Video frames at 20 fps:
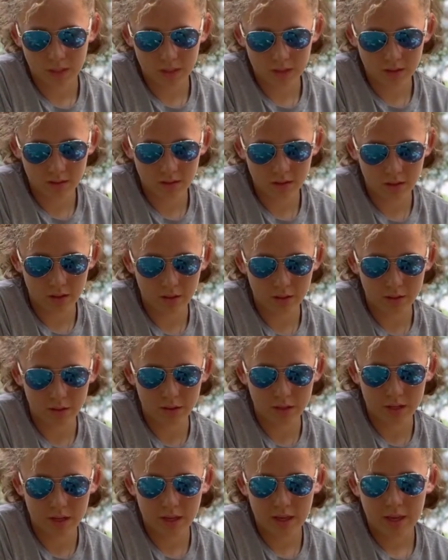So
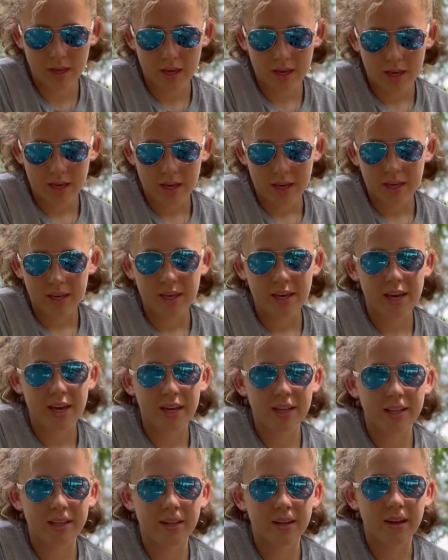
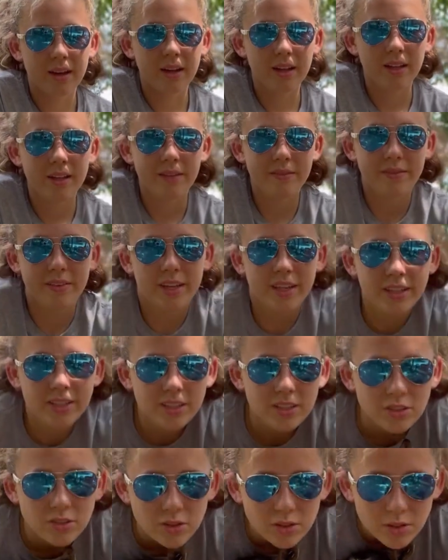yeah, Olive
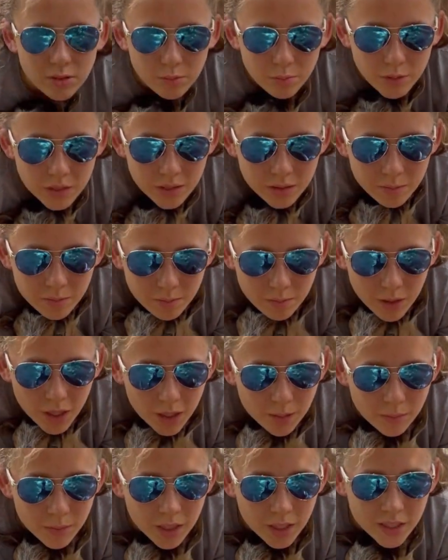is gonna be a
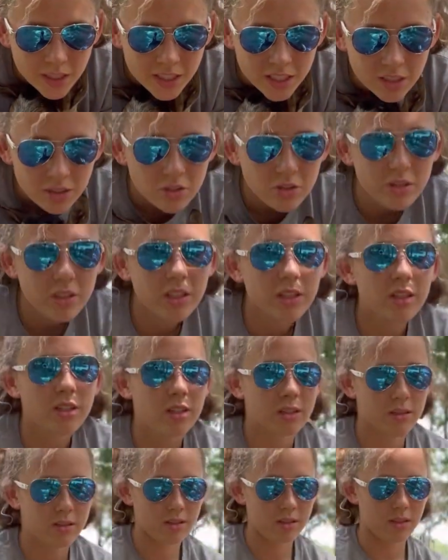mama next year,
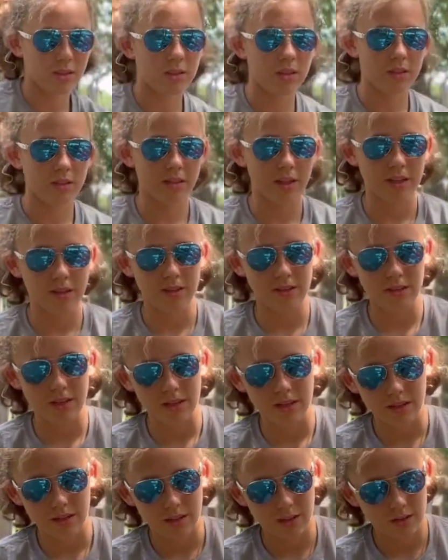as long as I
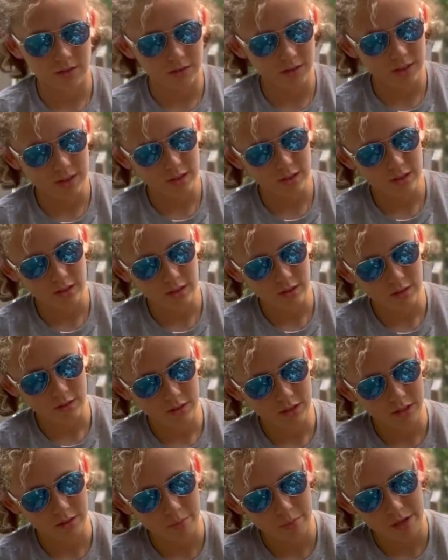said, like, she
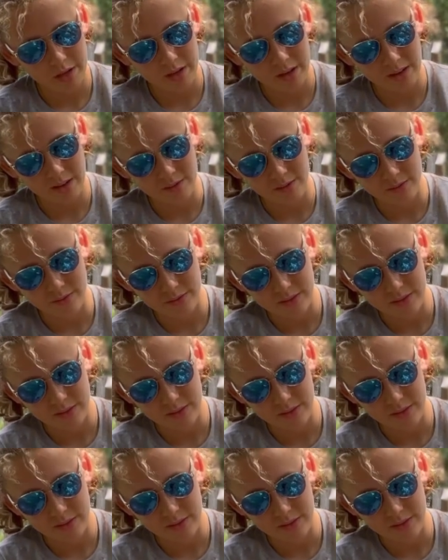gets big enough.